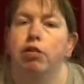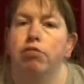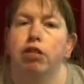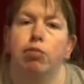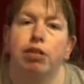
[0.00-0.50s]

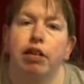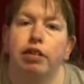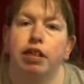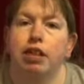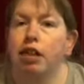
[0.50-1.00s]
was coming
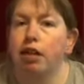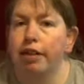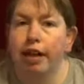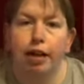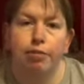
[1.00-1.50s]
like, this is a
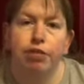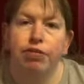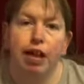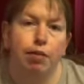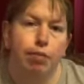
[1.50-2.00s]
scam, you
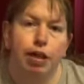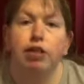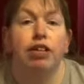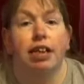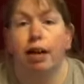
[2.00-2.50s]
scammed me,
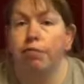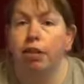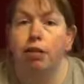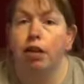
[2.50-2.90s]
you scammed.